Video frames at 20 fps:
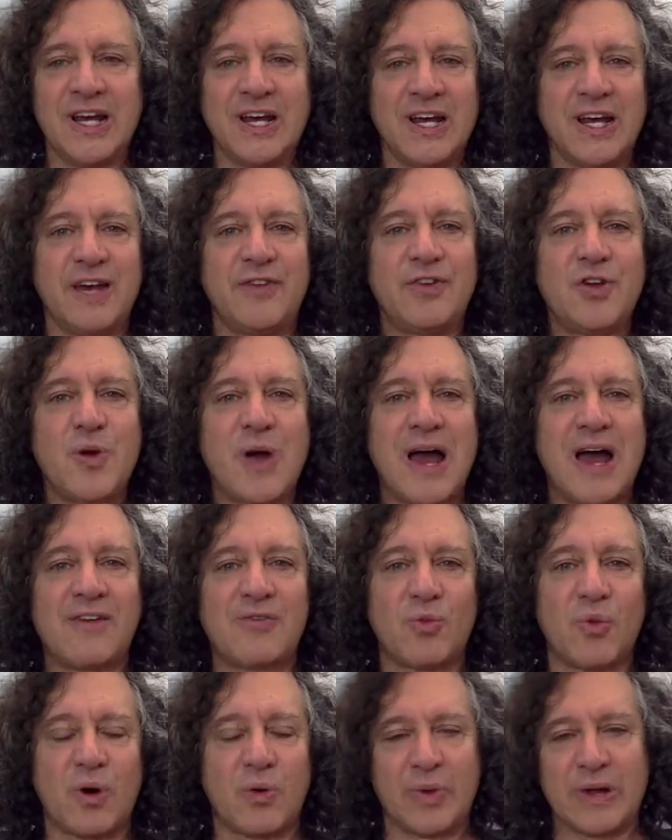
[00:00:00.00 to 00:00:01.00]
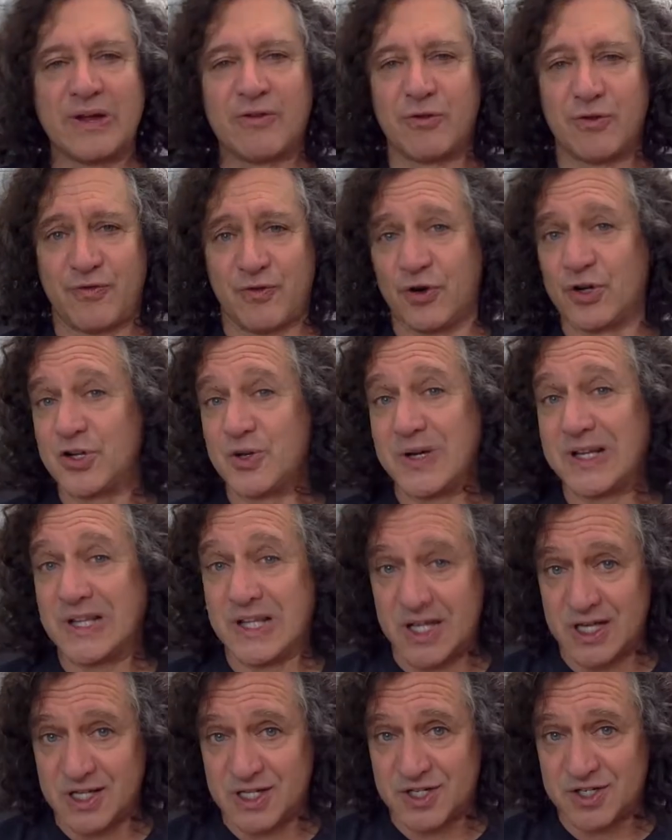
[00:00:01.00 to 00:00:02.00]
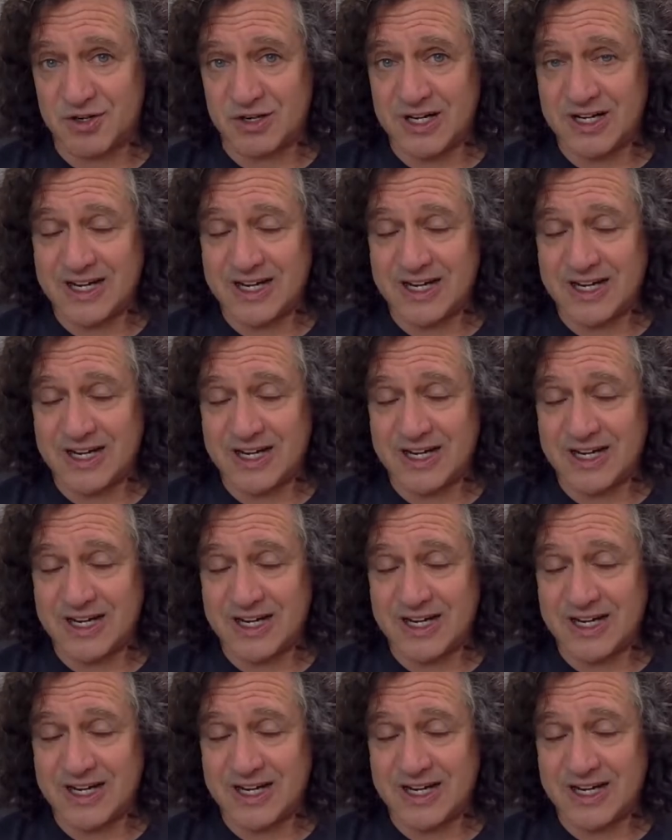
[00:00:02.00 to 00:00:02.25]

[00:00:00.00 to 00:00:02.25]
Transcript: If you have what we refer to in the industry,